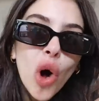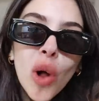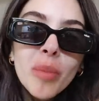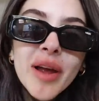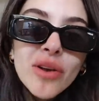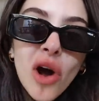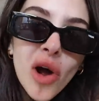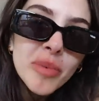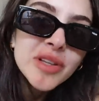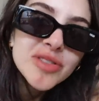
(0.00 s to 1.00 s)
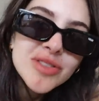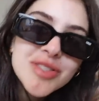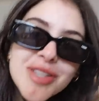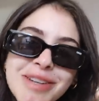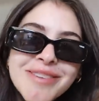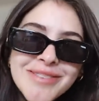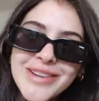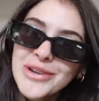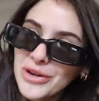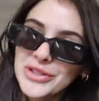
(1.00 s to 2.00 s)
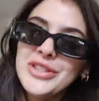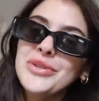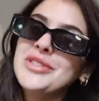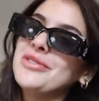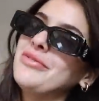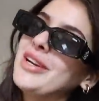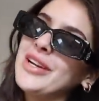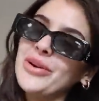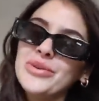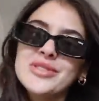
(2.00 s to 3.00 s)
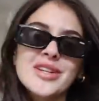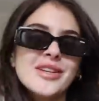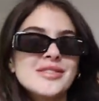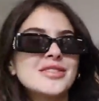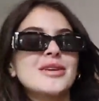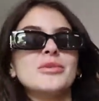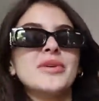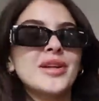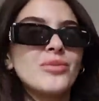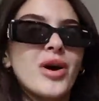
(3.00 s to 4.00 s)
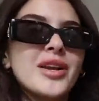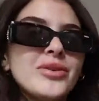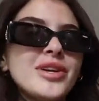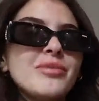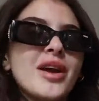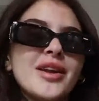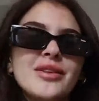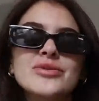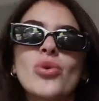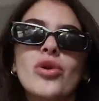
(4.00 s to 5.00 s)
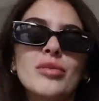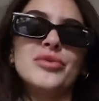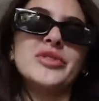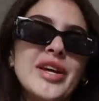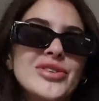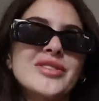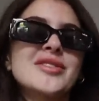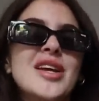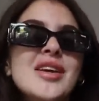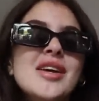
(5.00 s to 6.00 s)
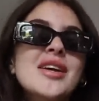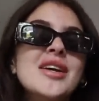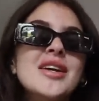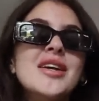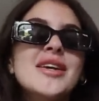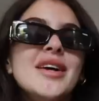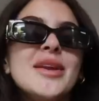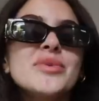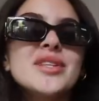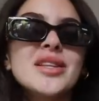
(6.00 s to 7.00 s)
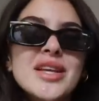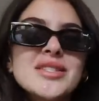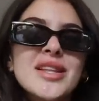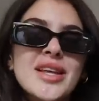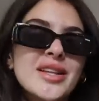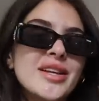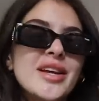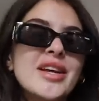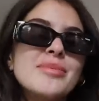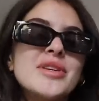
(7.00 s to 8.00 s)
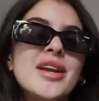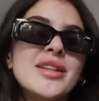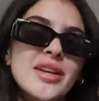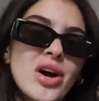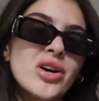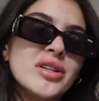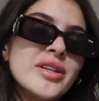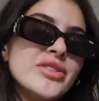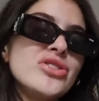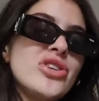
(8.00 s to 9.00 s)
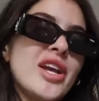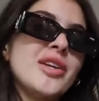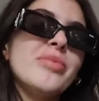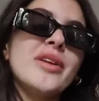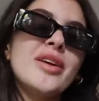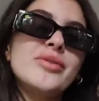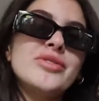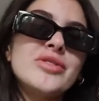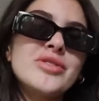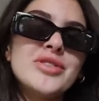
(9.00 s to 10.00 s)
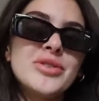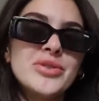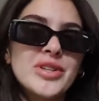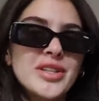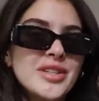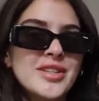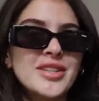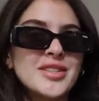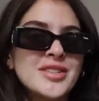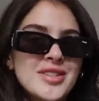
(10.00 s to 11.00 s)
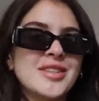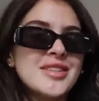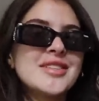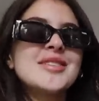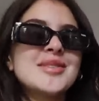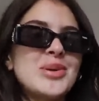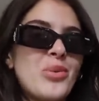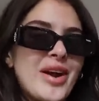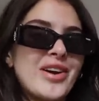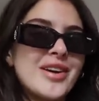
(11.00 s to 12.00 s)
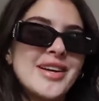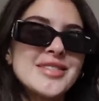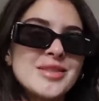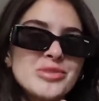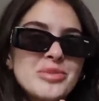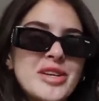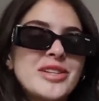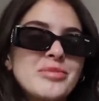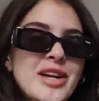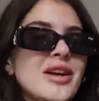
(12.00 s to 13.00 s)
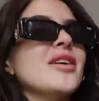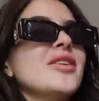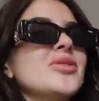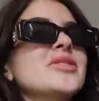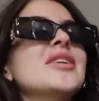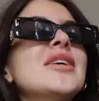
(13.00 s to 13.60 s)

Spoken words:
all my comments, like on YouTube videos and Instagram, would be like, why do you keep getting those horrible nails? And it was a lazy thing. Like, I kept getting the ugliest shape. Like, I would just do like square and ask them to make them narrow.